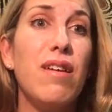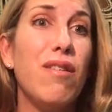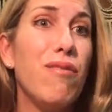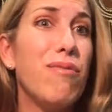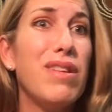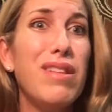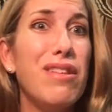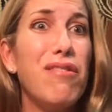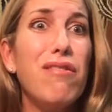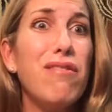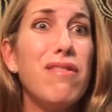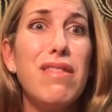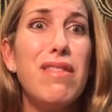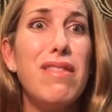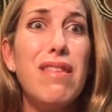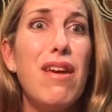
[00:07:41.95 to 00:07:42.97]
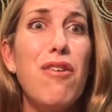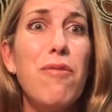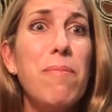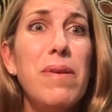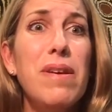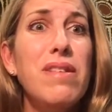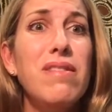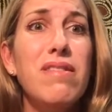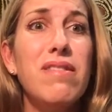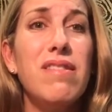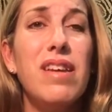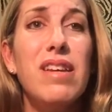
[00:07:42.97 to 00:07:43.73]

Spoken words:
a really good therapist.